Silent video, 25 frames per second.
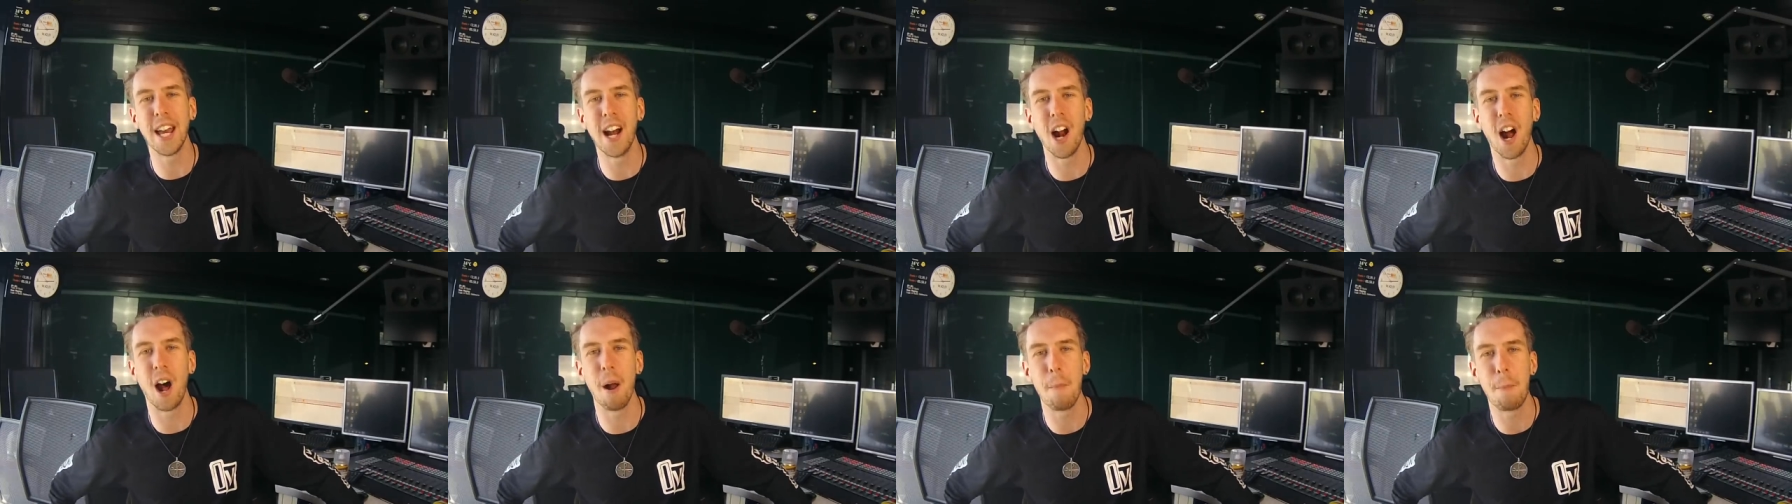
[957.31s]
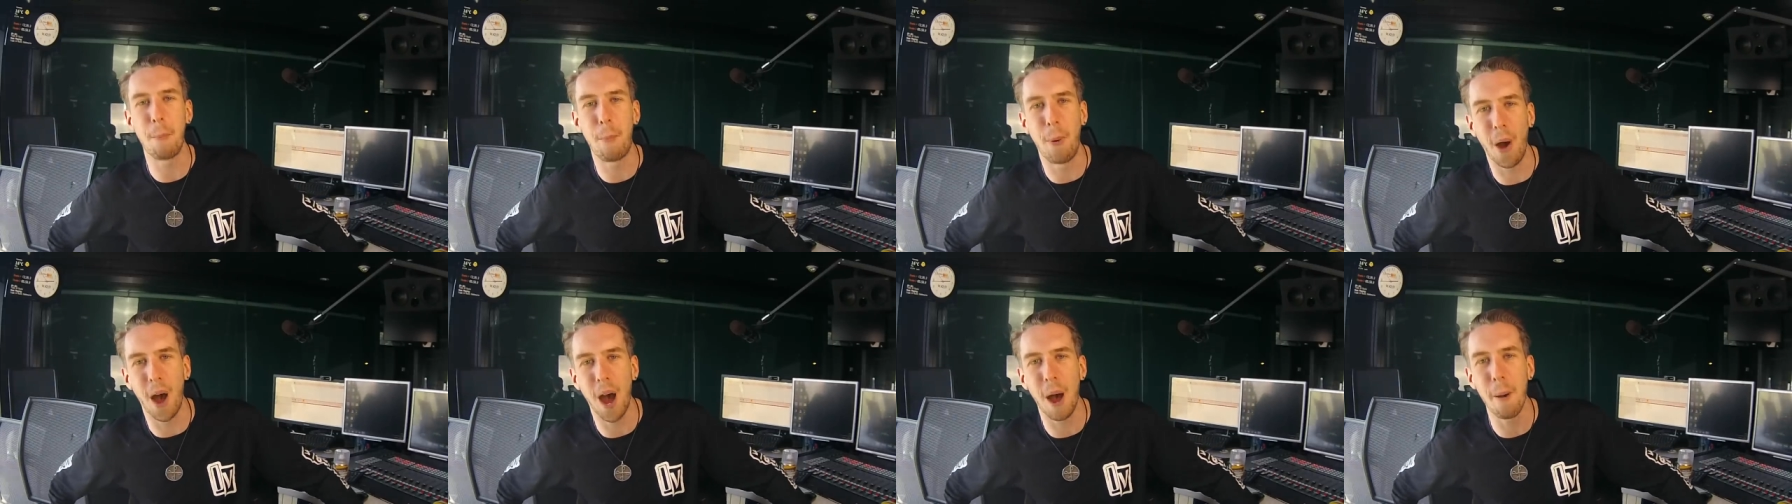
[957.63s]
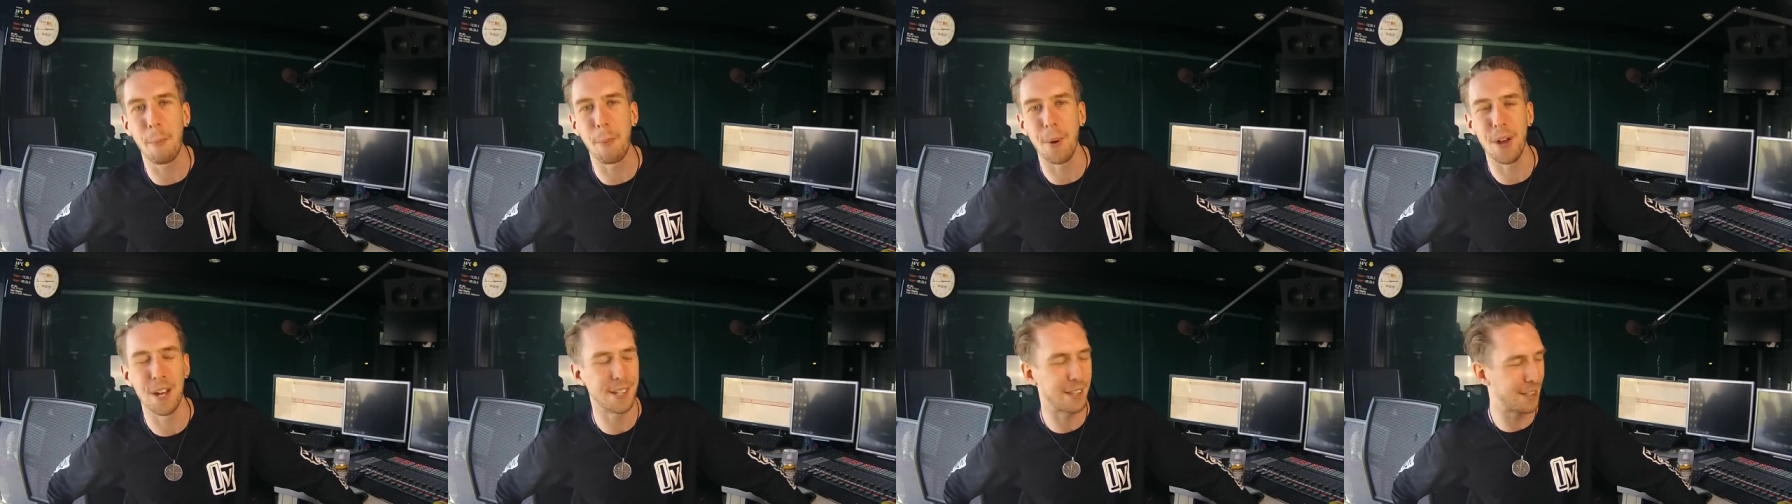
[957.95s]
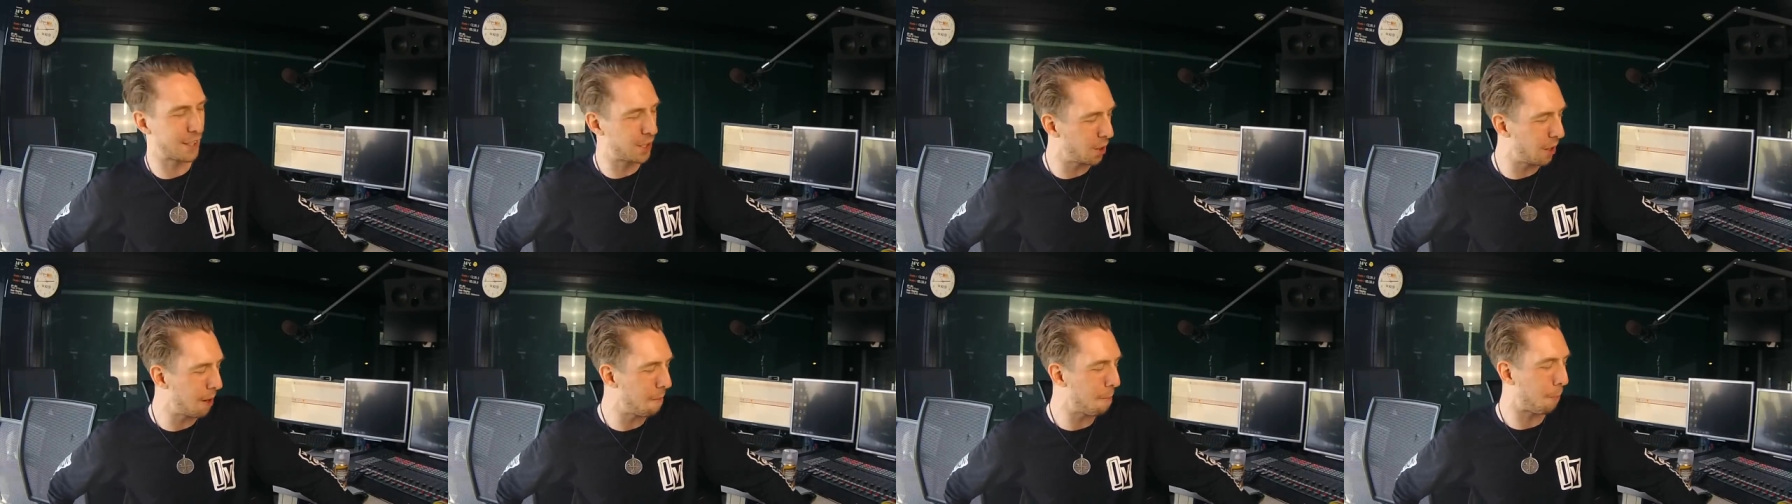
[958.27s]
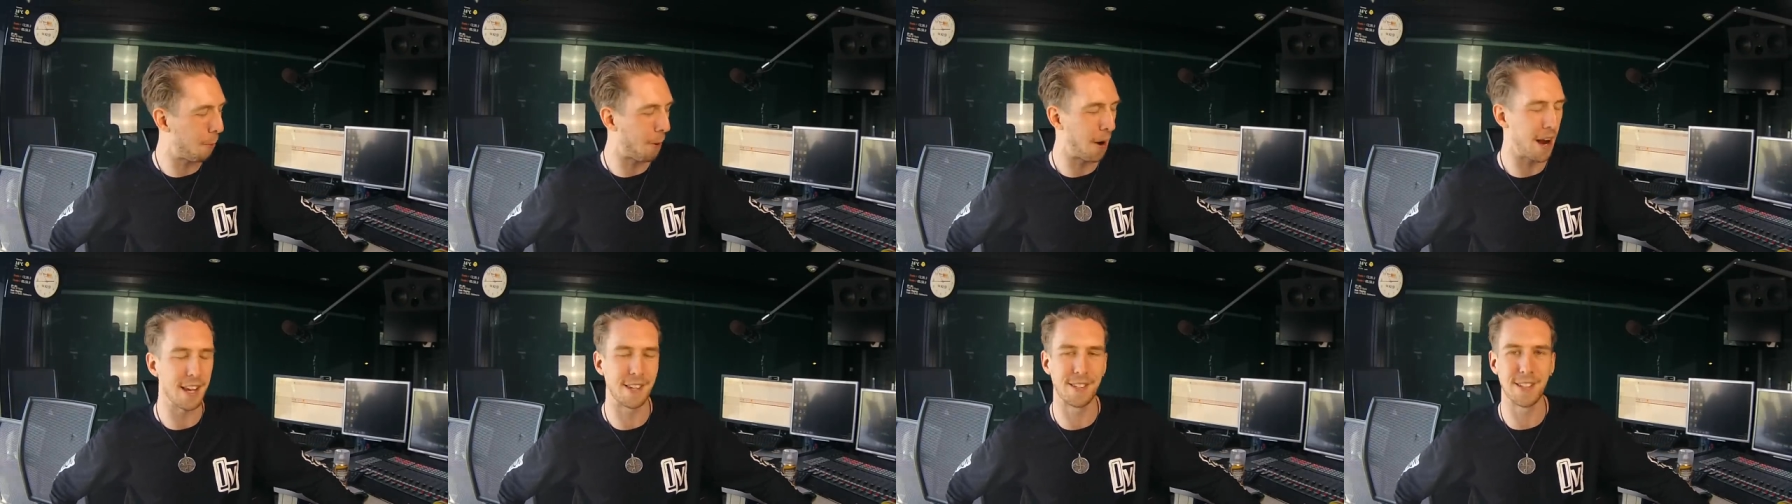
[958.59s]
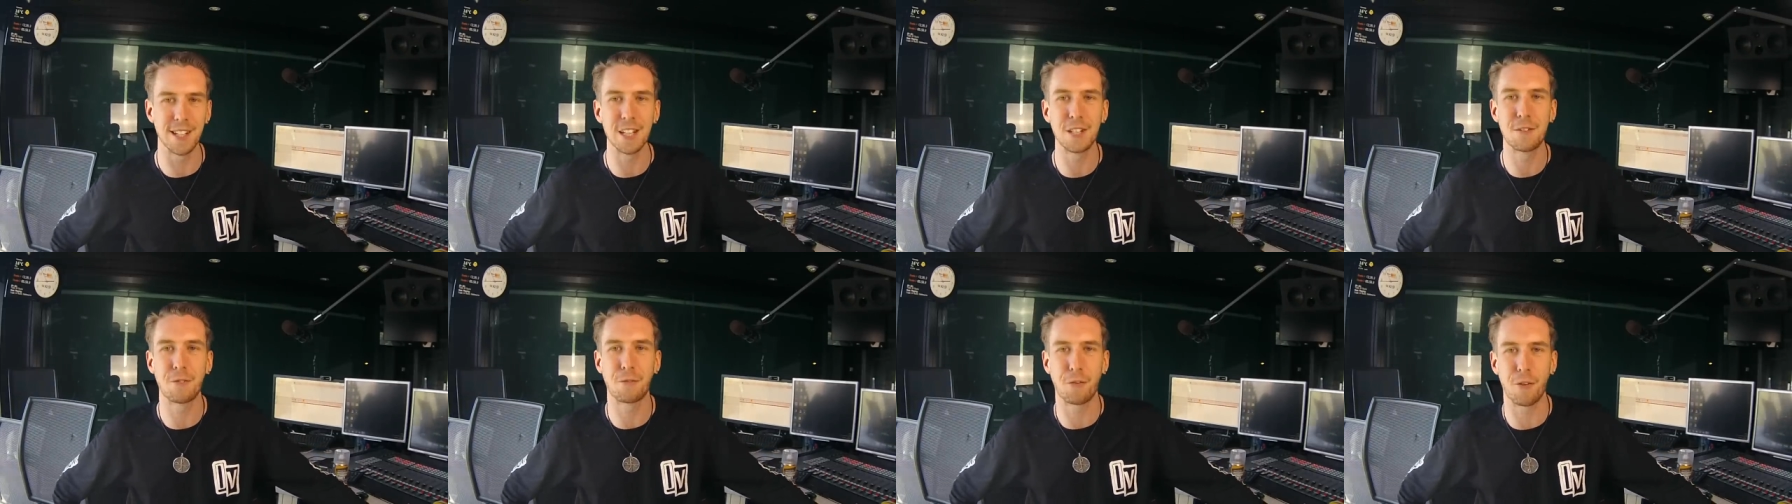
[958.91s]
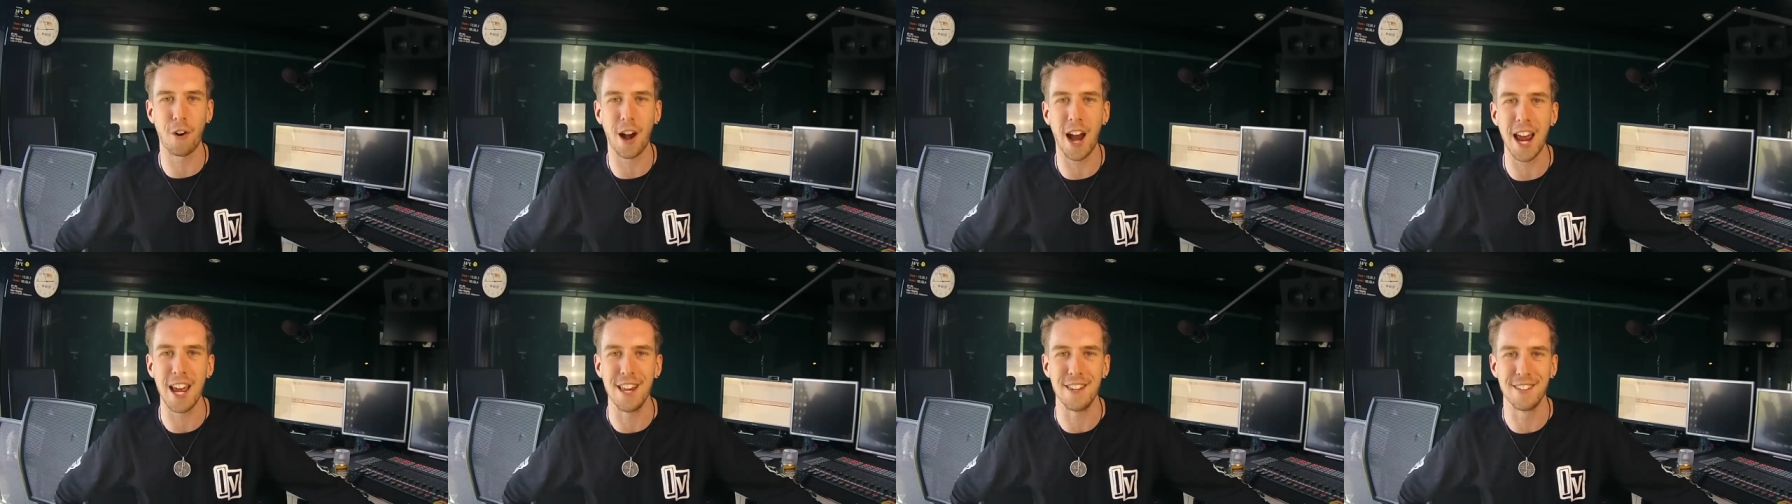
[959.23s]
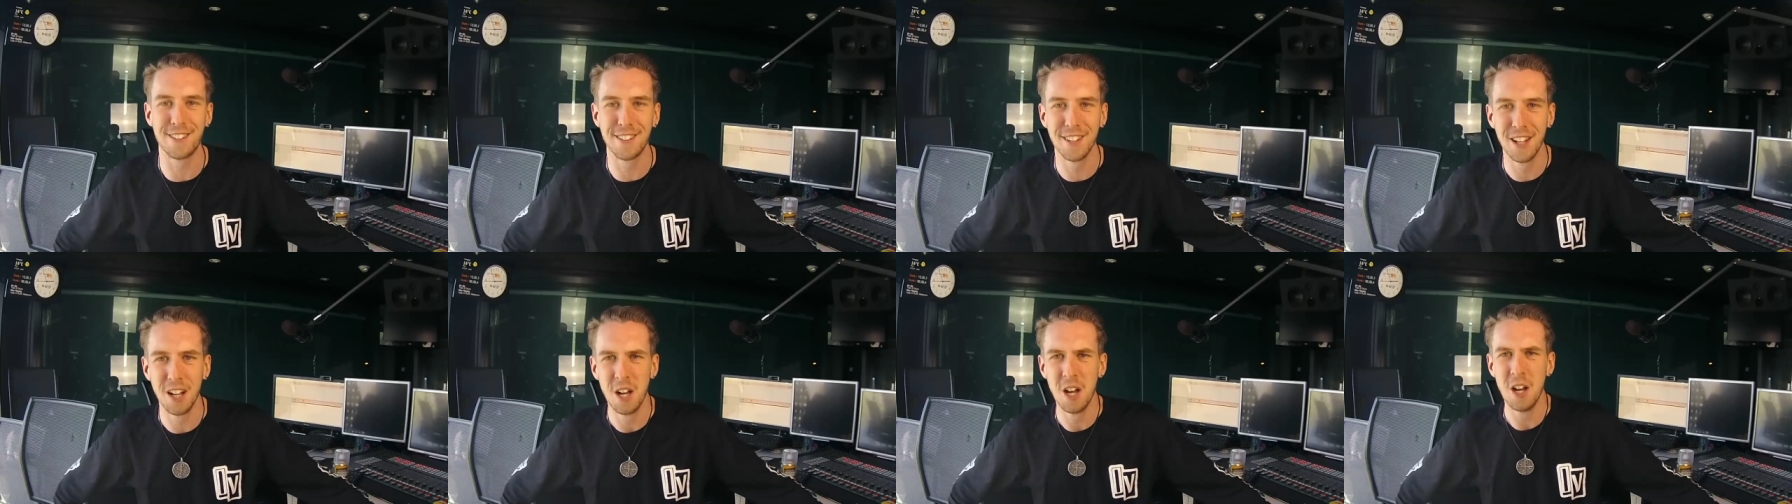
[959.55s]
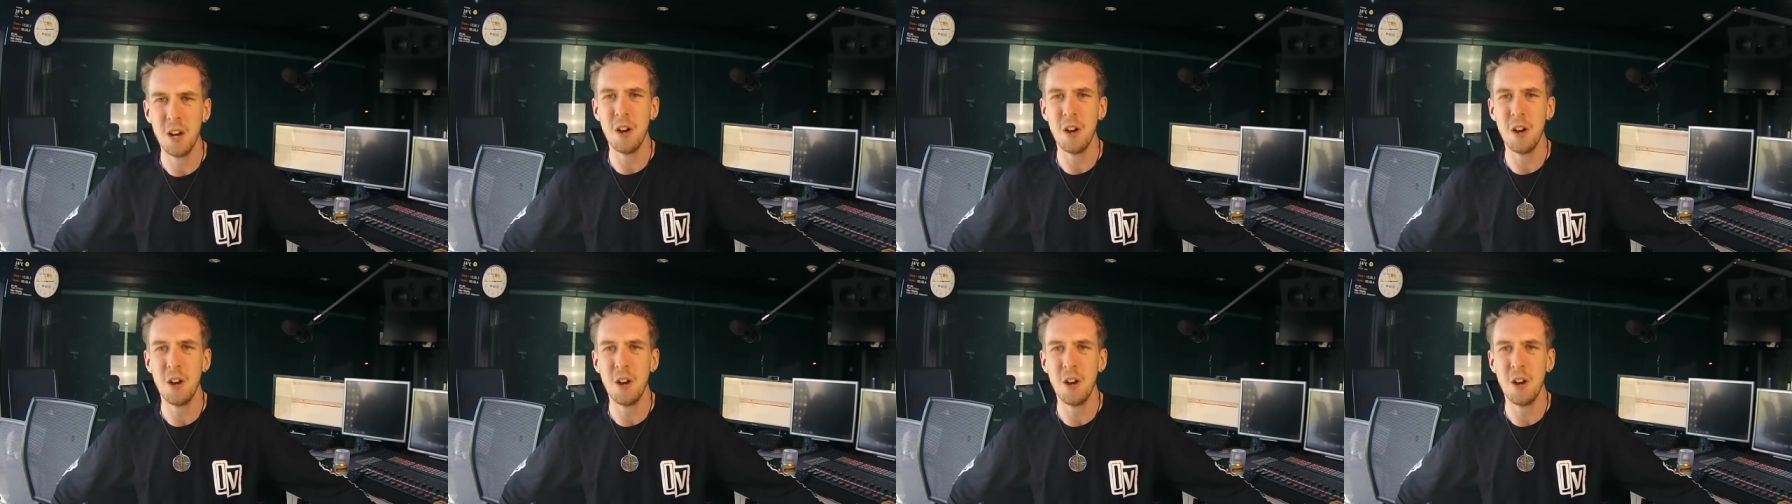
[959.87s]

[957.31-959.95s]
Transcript: it on purpose to impress his friends.